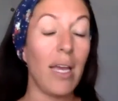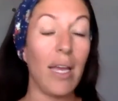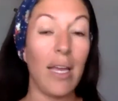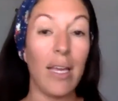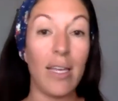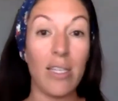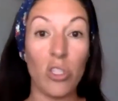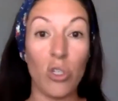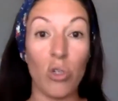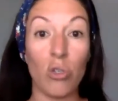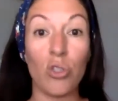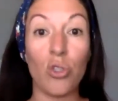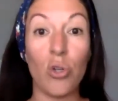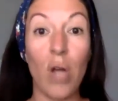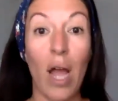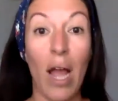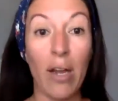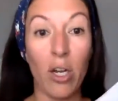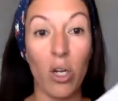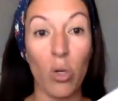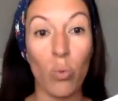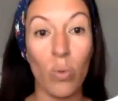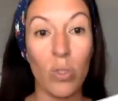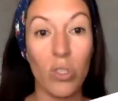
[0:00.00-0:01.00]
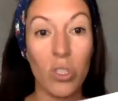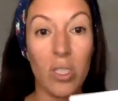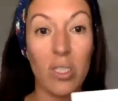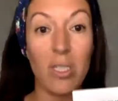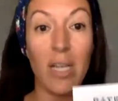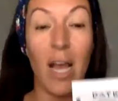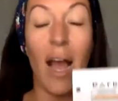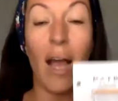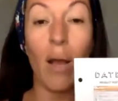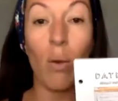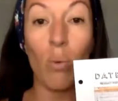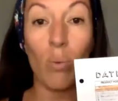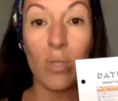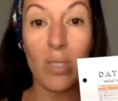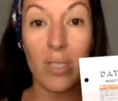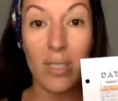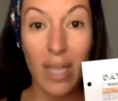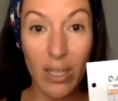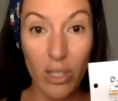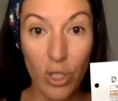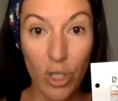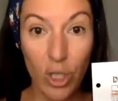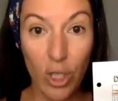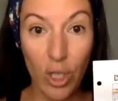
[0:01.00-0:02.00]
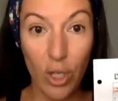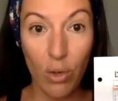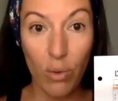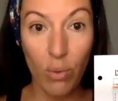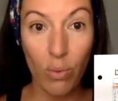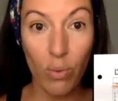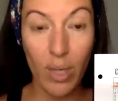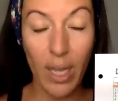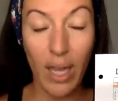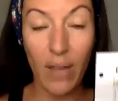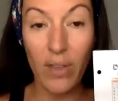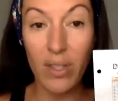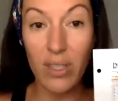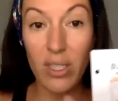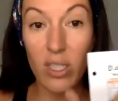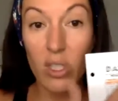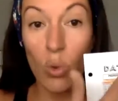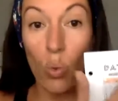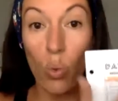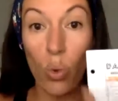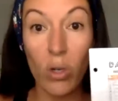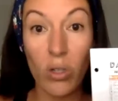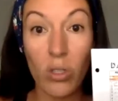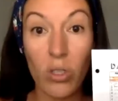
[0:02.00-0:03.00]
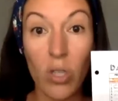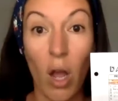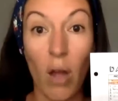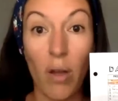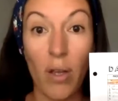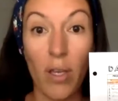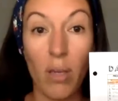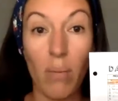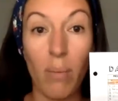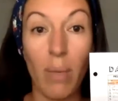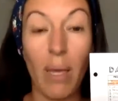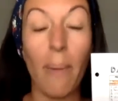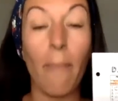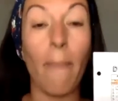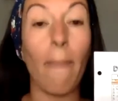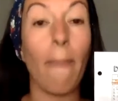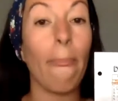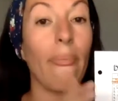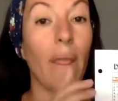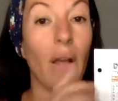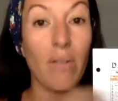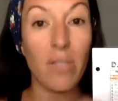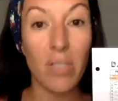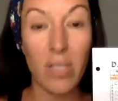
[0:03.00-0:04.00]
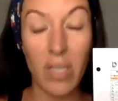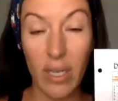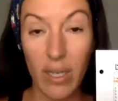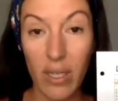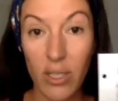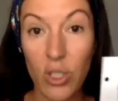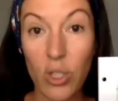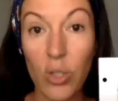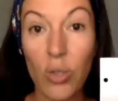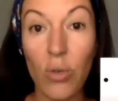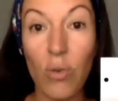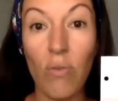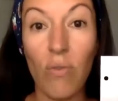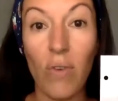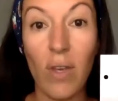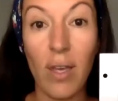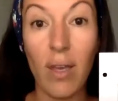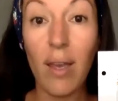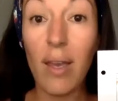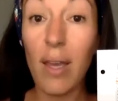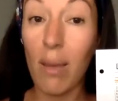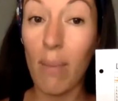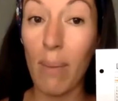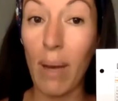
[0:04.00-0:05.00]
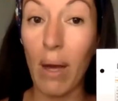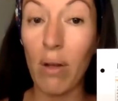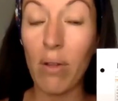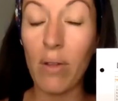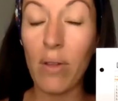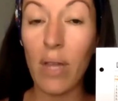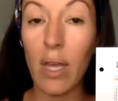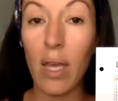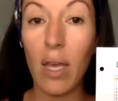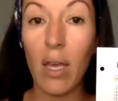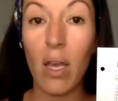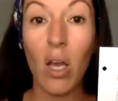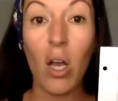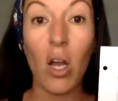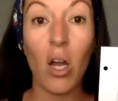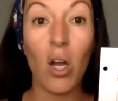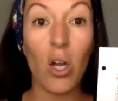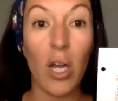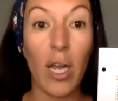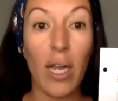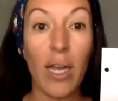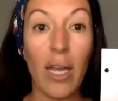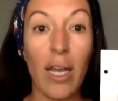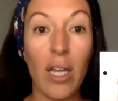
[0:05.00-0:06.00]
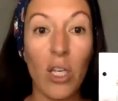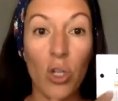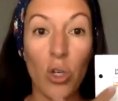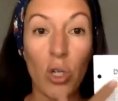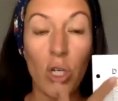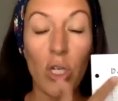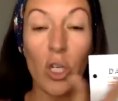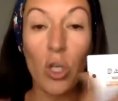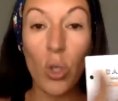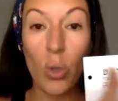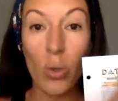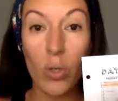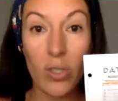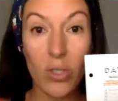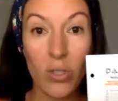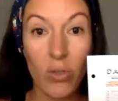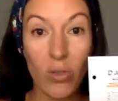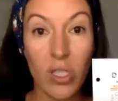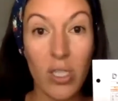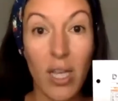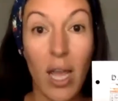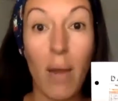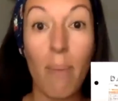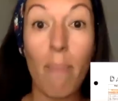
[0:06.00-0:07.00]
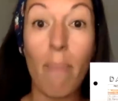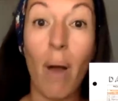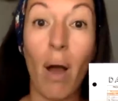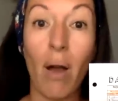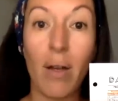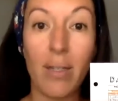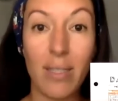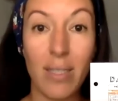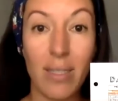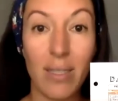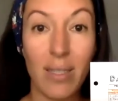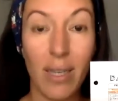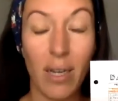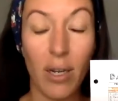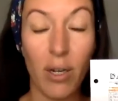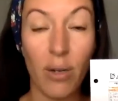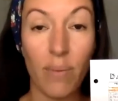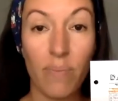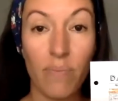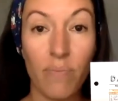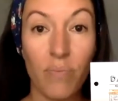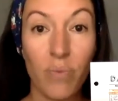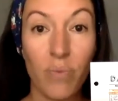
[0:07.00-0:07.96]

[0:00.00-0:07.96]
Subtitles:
is your tracker, which is I will send to you. Okay, this is a Word document. I'll send it to you via email. All right, and you're gonna notice there's 10 boxes here.